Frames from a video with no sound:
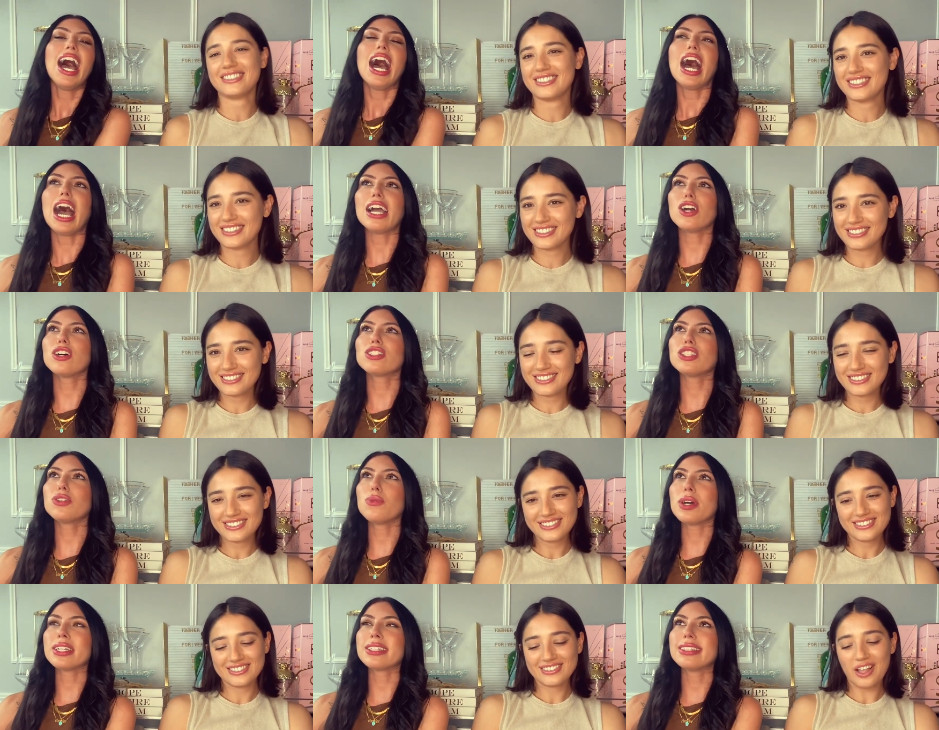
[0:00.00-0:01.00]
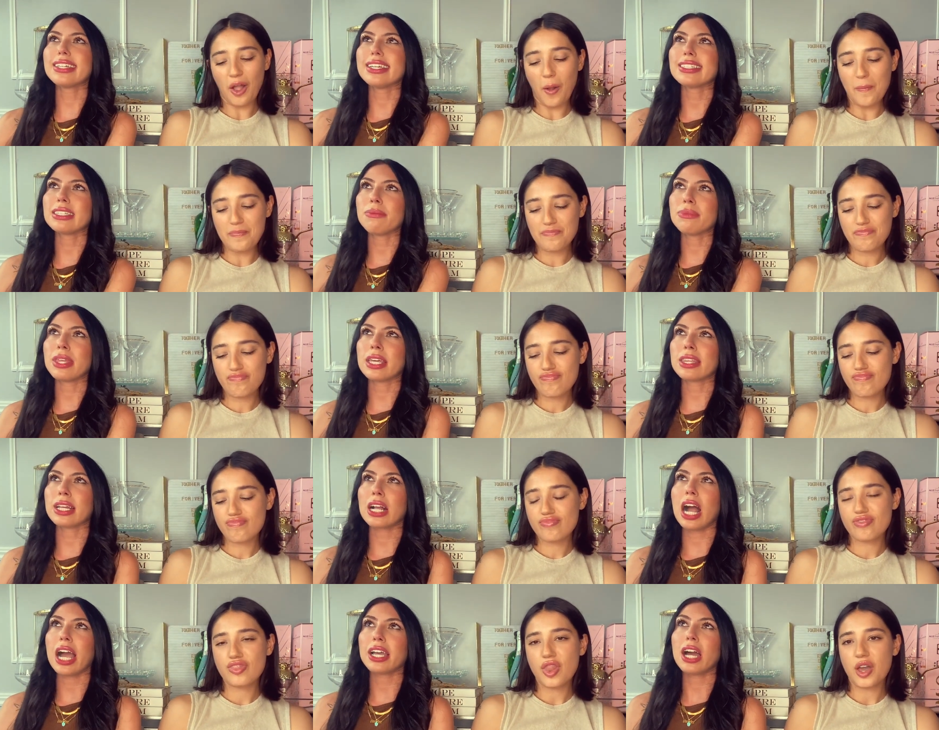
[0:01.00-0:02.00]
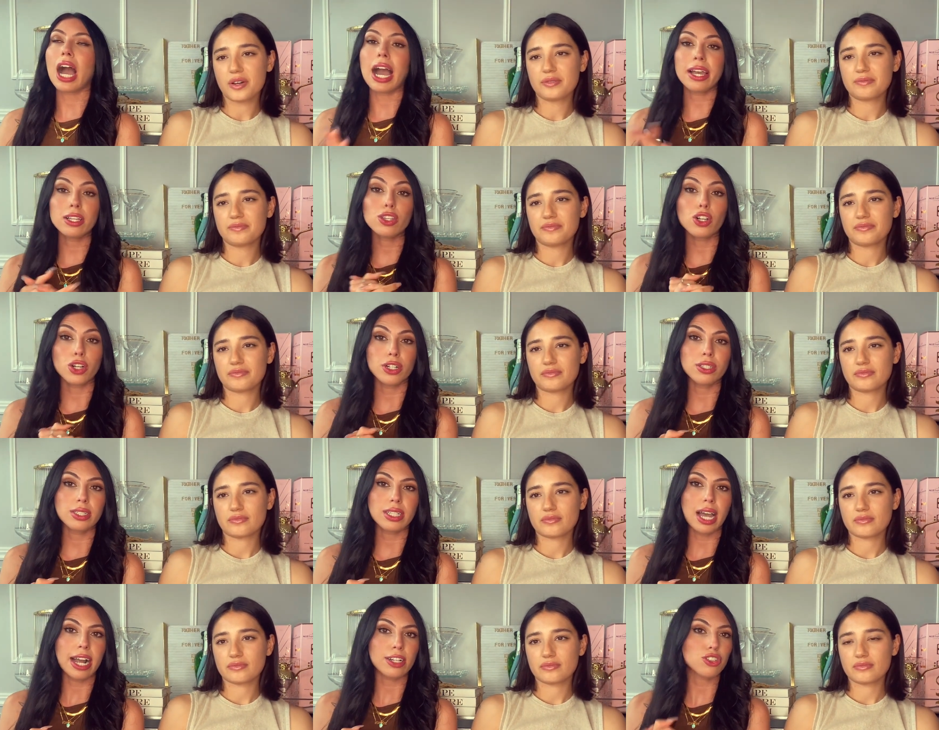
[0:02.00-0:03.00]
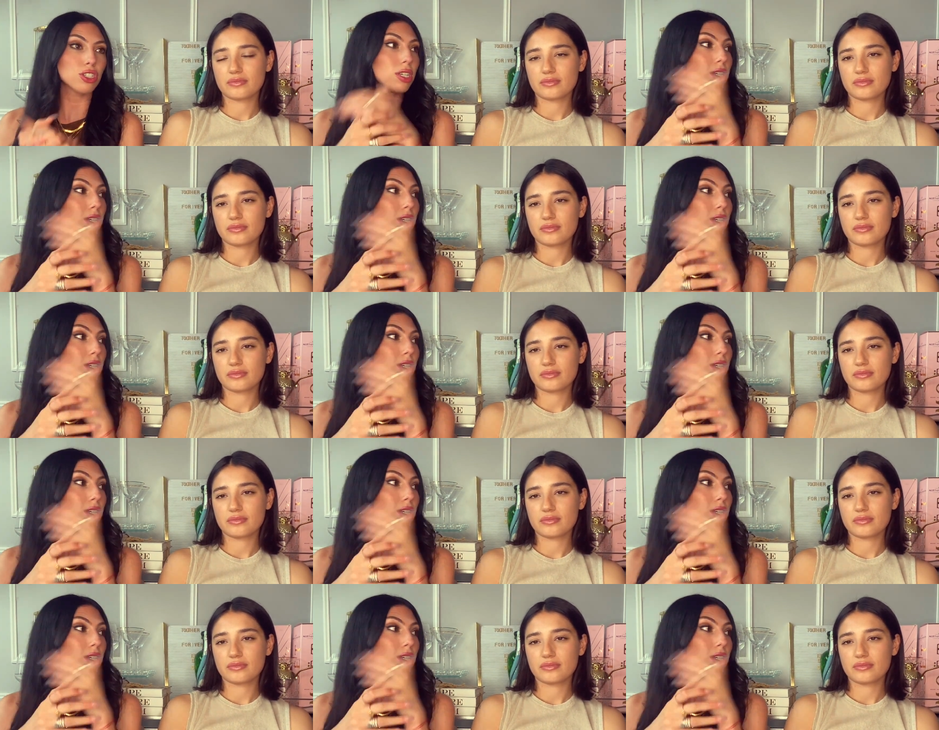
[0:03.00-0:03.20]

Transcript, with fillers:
Speaker 1: I also want to say something that I I learned actually